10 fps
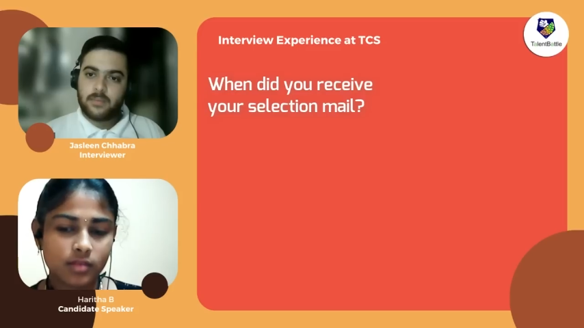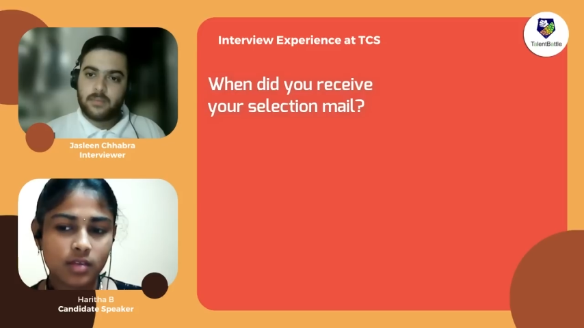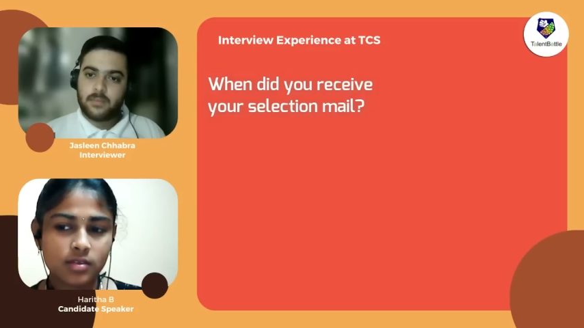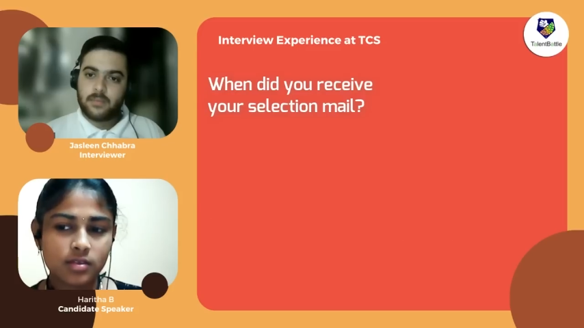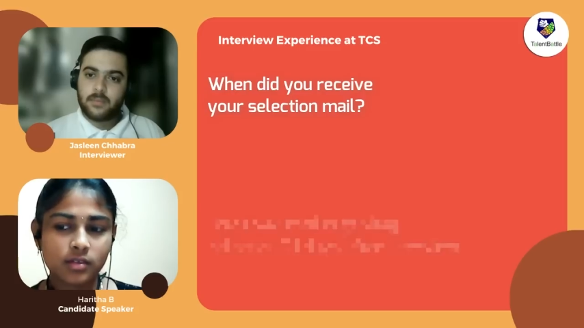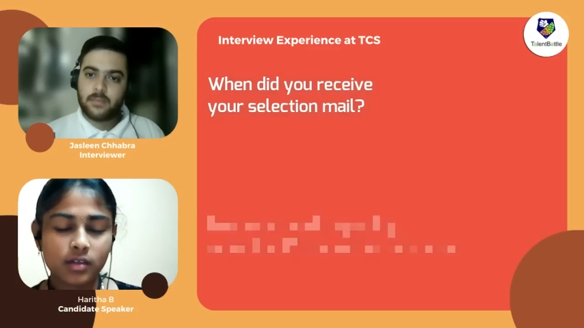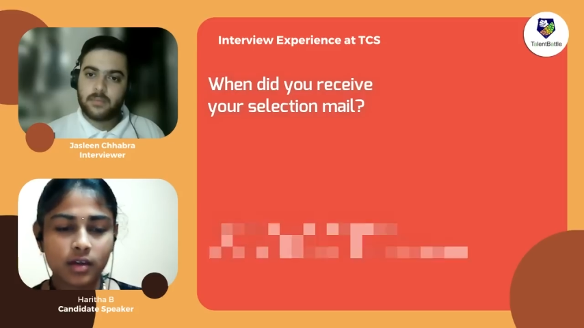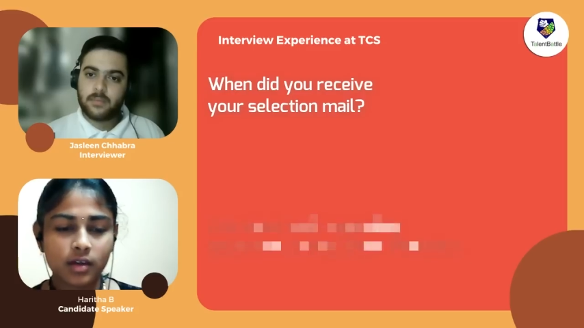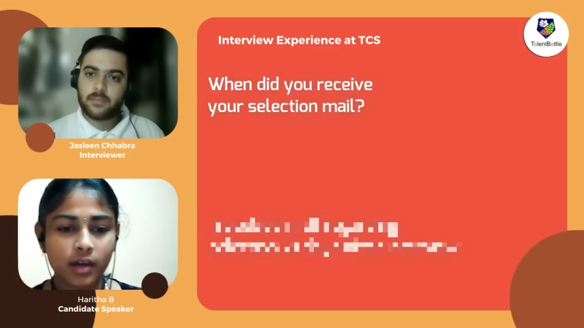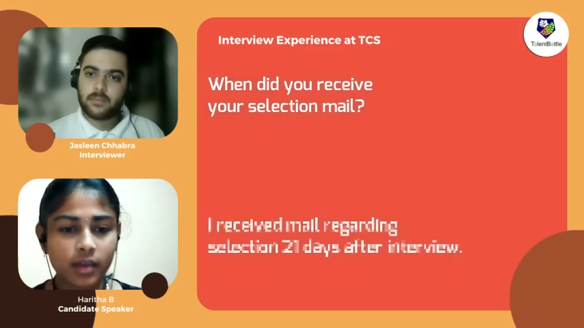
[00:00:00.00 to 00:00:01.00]
Speaker 1: yes sir
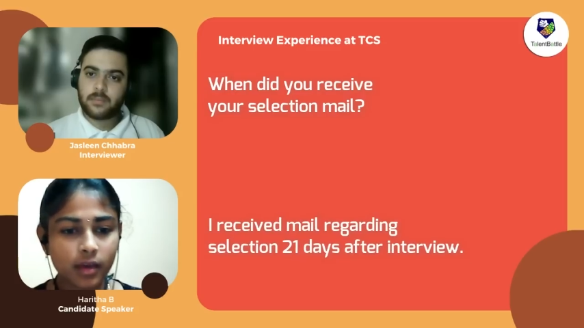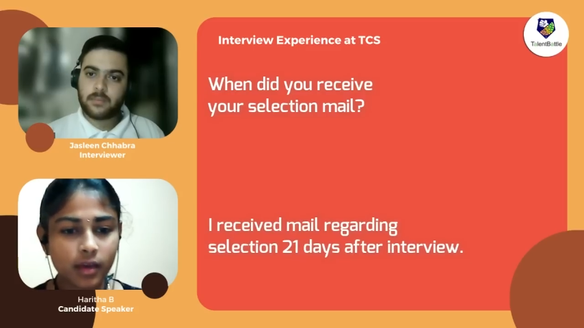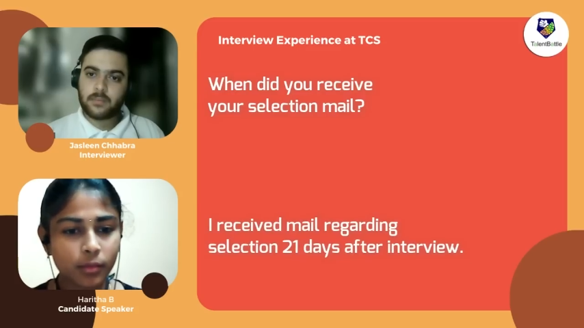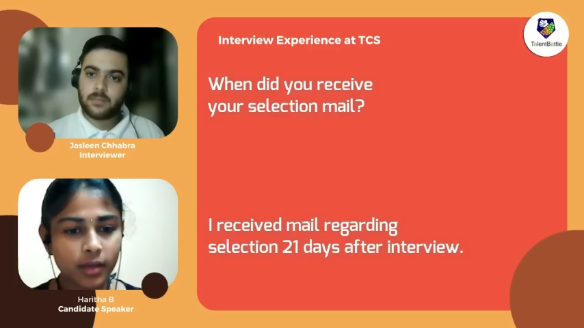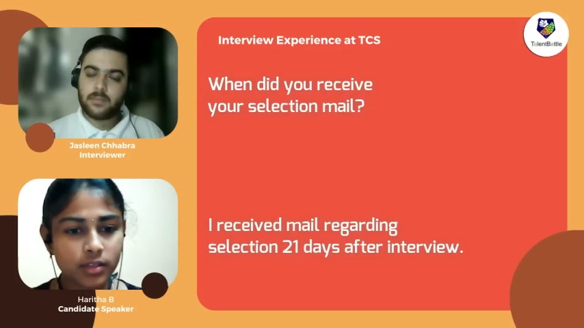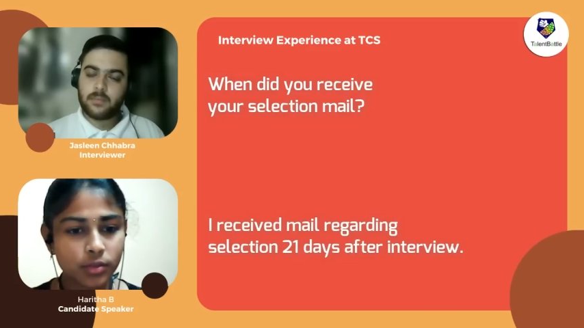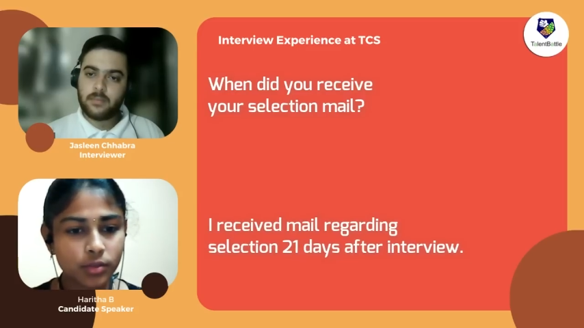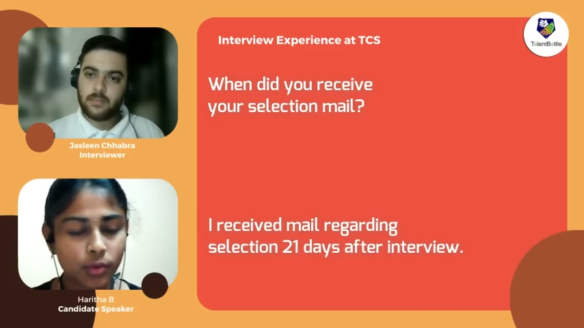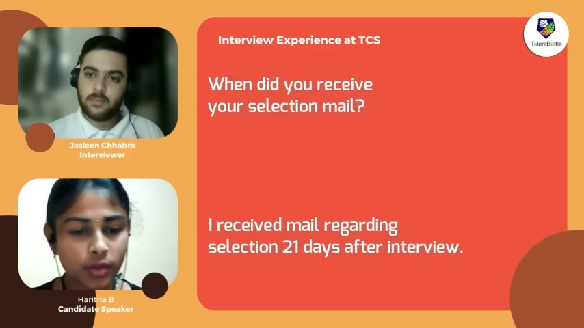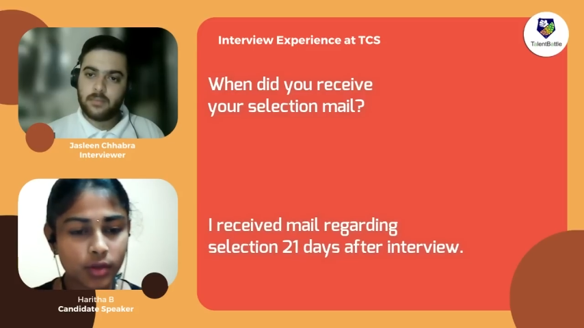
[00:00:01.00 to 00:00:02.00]
uh, i gave my
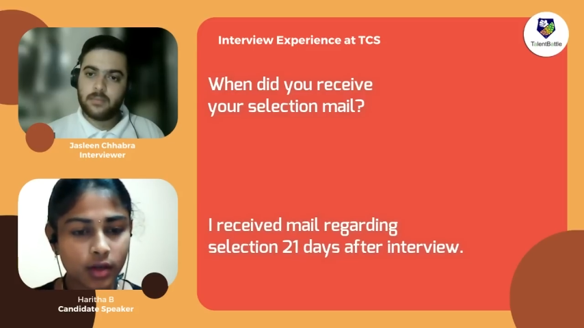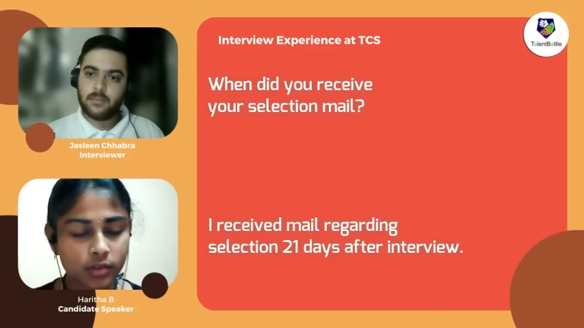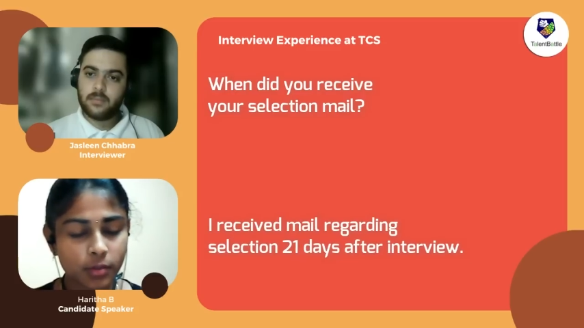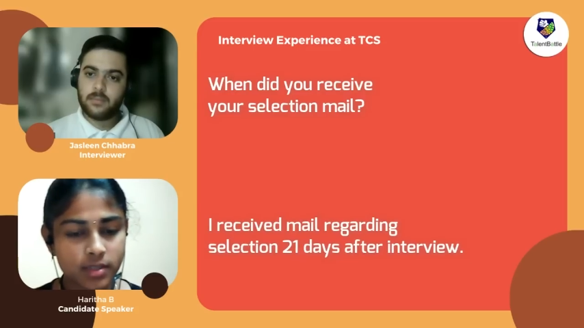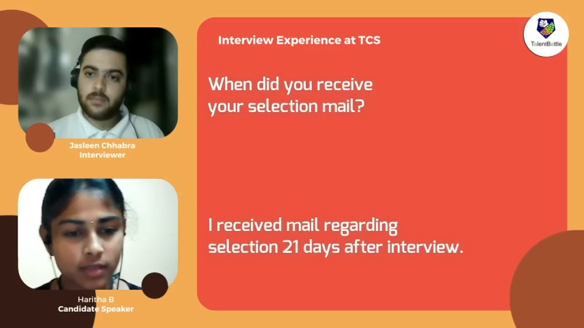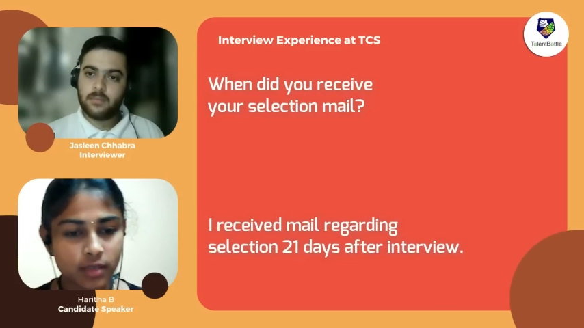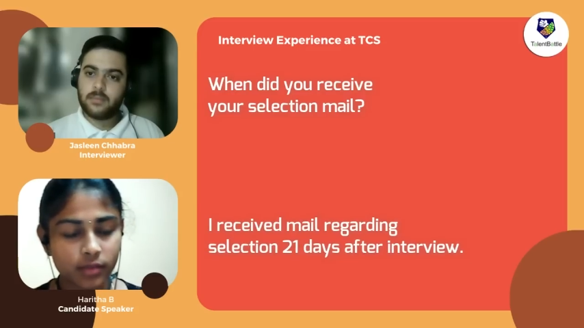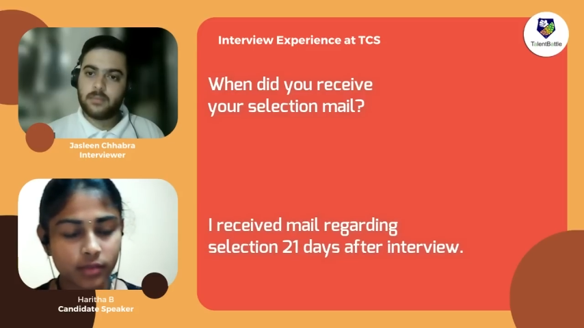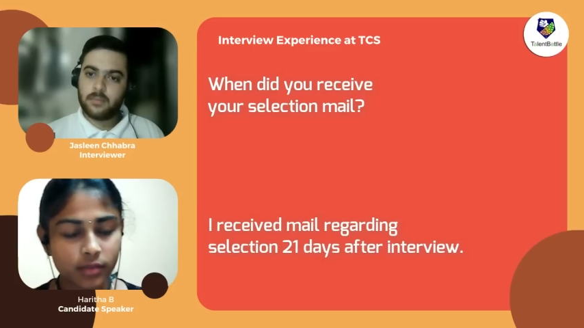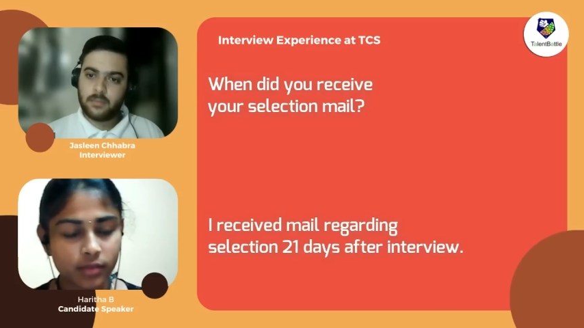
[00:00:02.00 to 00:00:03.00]
interview on uh, october
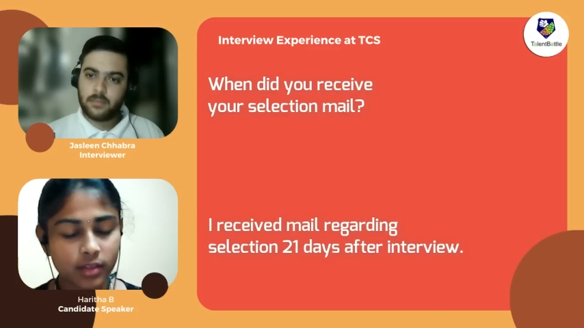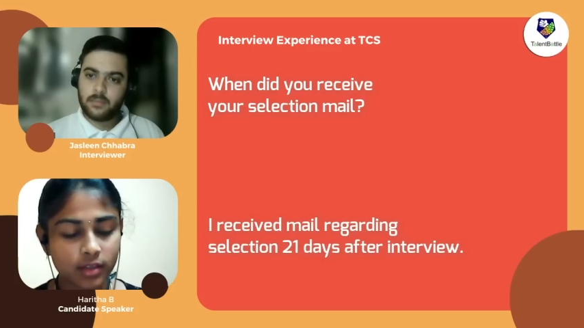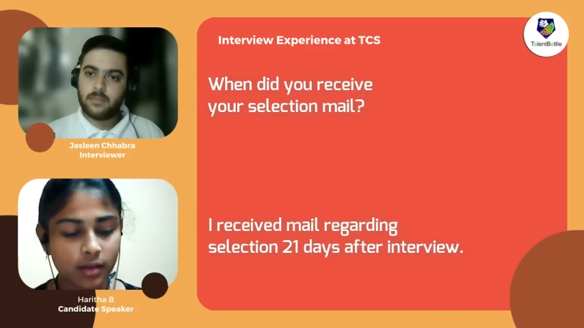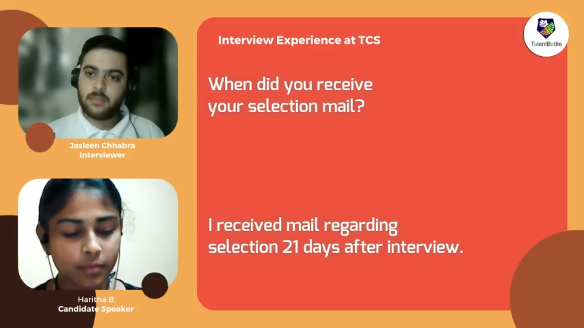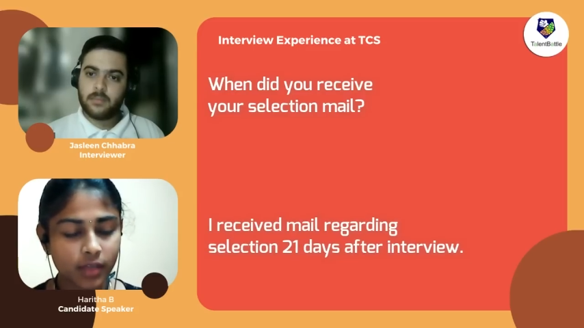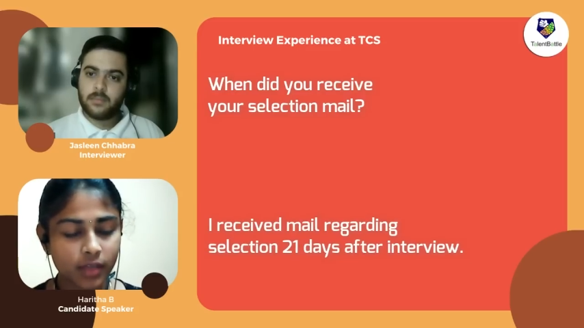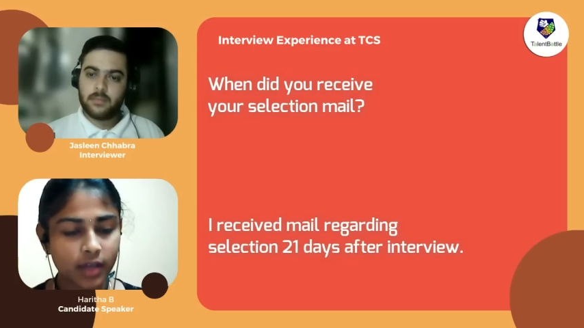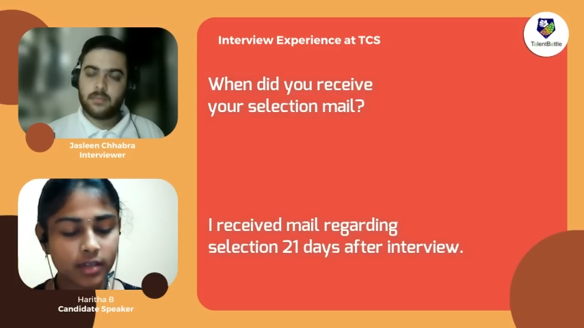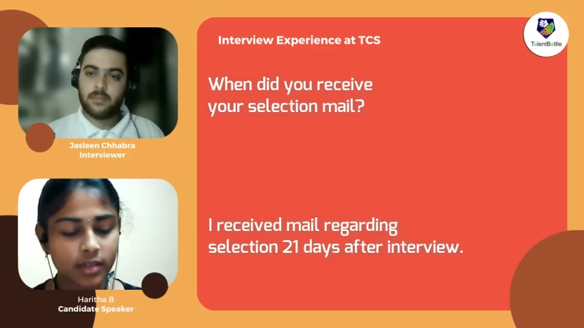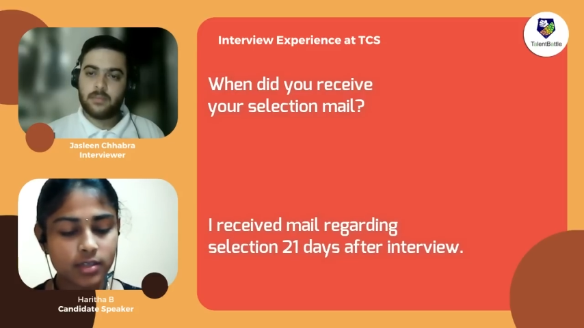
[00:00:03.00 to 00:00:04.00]
7th
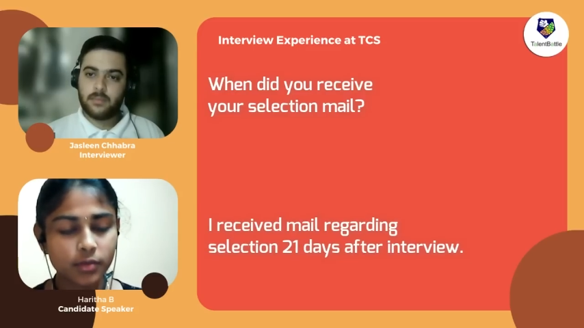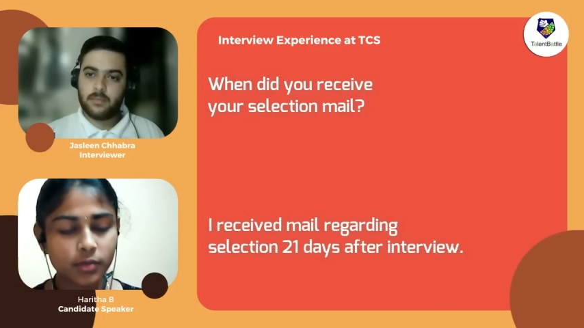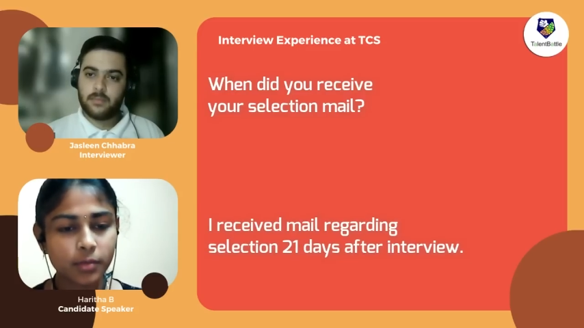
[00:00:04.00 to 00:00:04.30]
i received